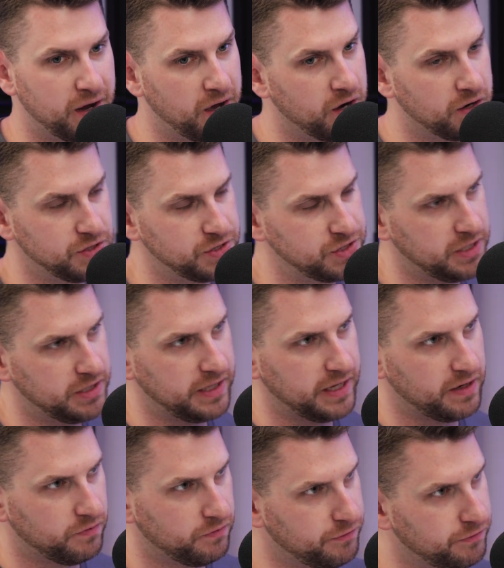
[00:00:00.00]
how to harness it and
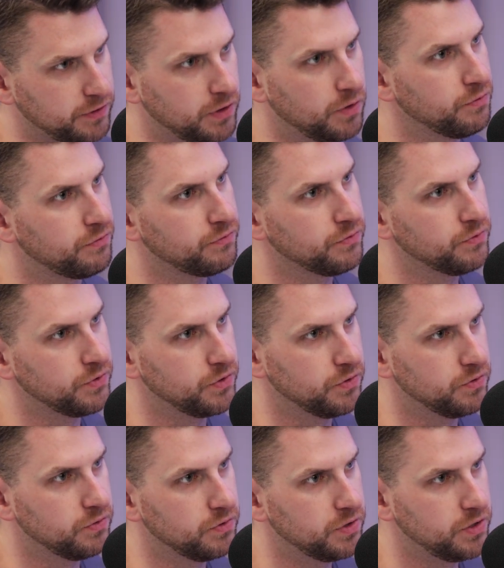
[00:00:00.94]
let it flow through
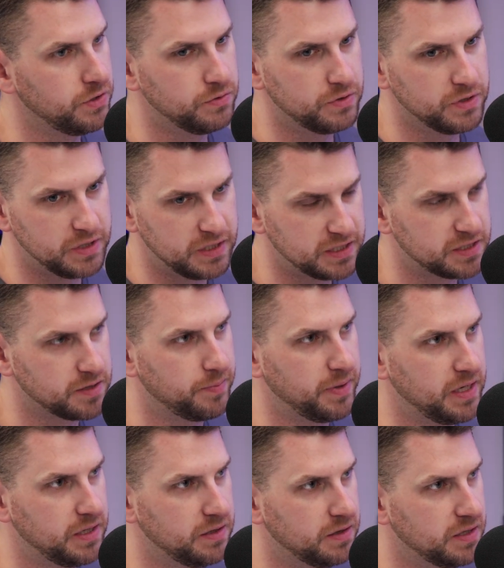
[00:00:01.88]
you, you can
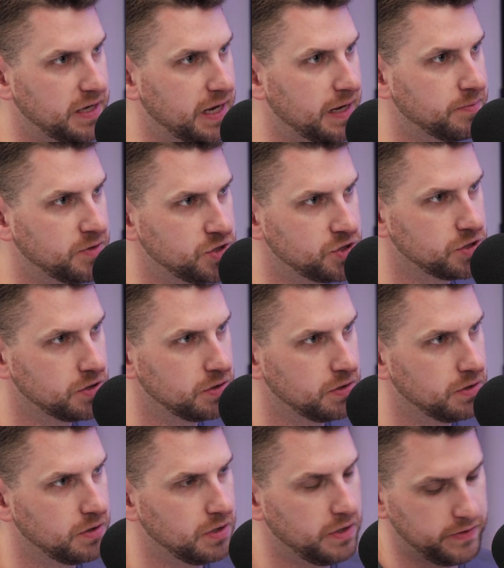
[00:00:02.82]
dissipate the damage.
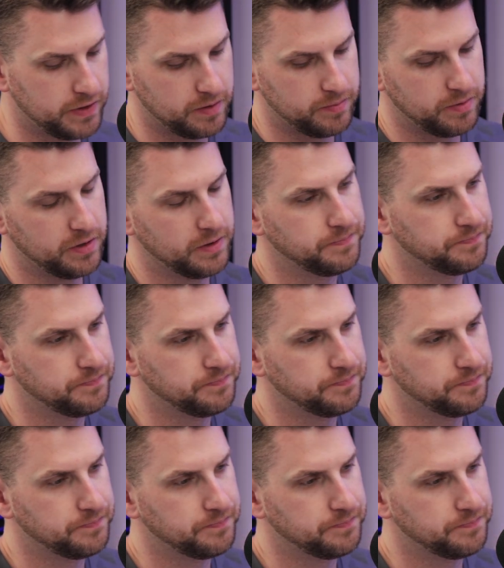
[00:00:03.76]
Exactly. That type of